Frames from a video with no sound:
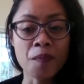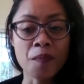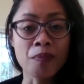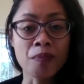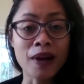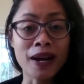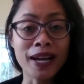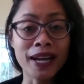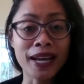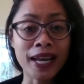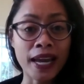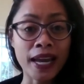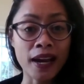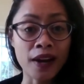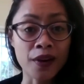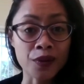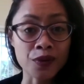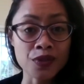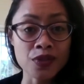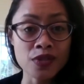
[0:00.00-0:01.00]

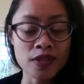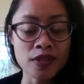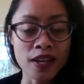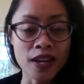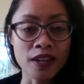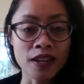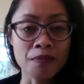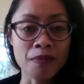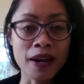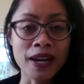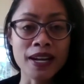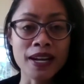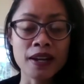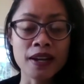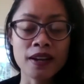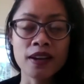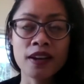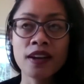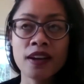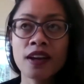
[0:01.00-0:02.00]
account, and
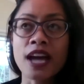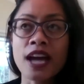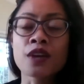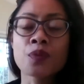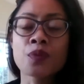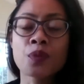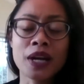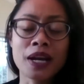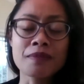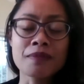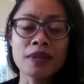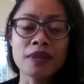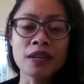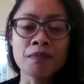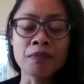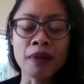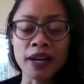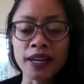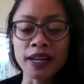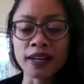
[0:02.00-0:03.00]
what I
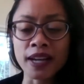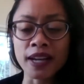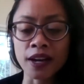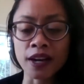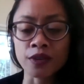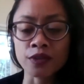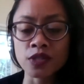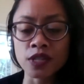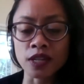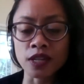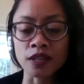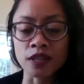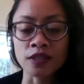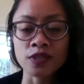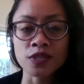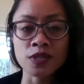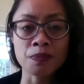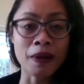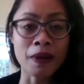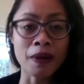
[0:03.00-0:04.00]
mean by account
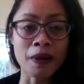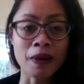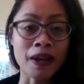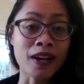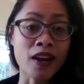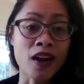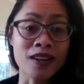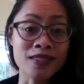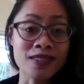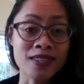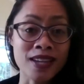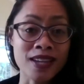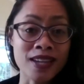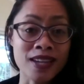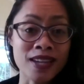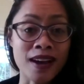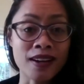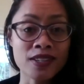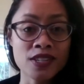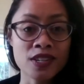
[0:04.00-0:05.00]
is by
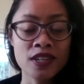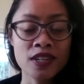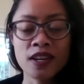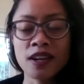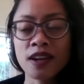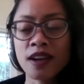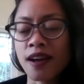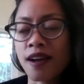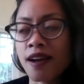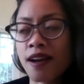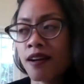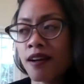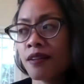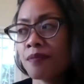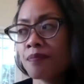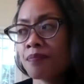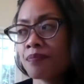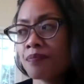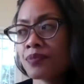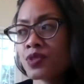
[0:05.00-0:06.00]
contact.
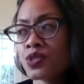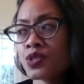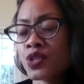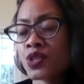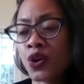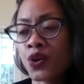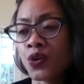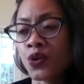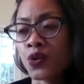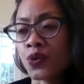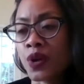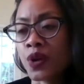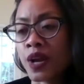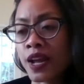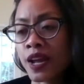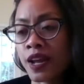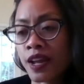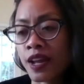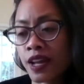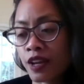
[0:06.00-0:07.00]

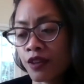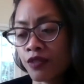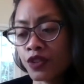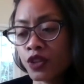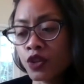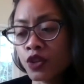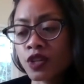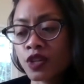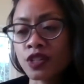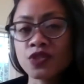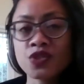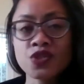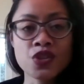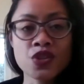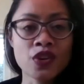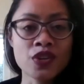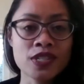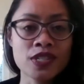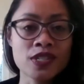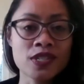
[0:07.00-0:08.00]
So if you can
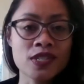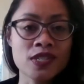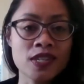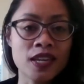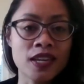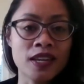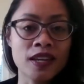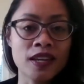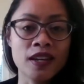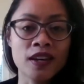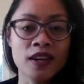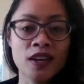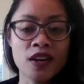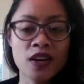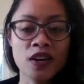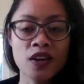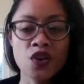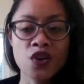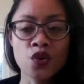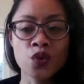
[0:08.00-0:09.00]
start to see
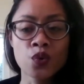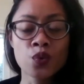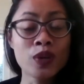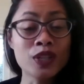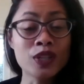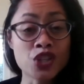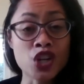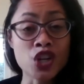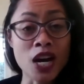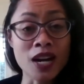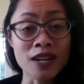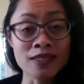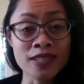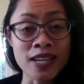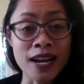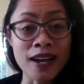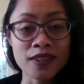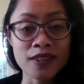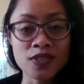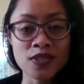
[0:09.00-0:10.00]
which
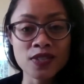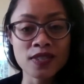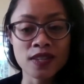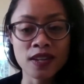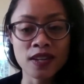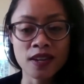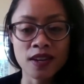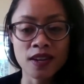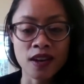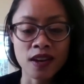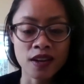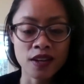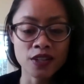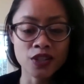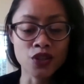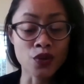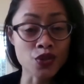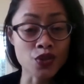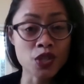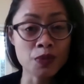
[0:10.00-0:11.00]
contacts
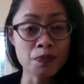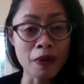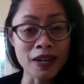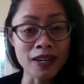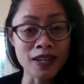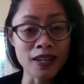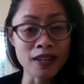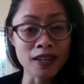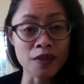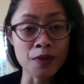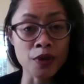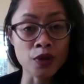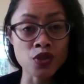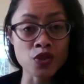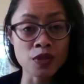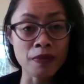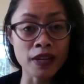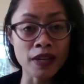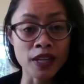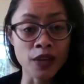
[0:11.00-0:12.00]
you're spending the
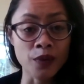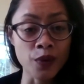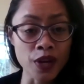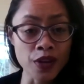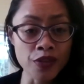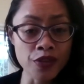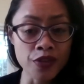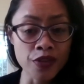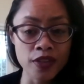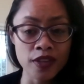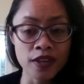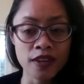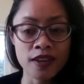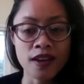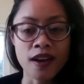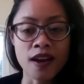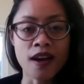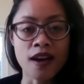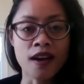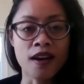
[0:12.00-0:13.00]
most money with,
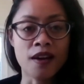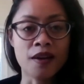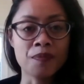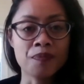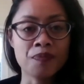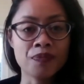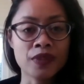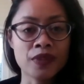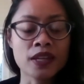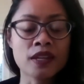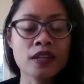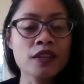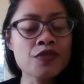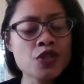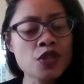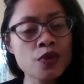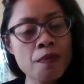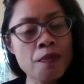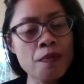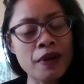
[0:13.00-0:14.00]
it
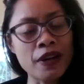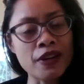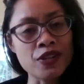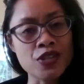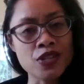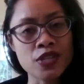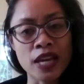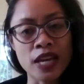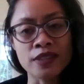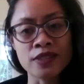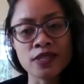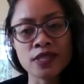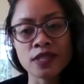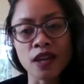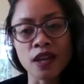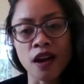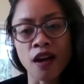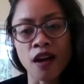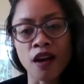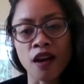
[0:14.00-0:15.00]
gives you a better
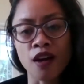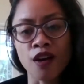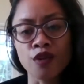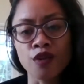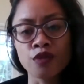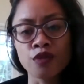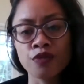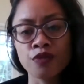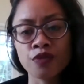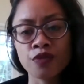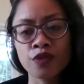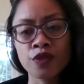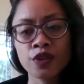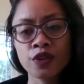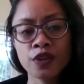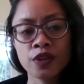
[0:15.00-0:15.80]
sense of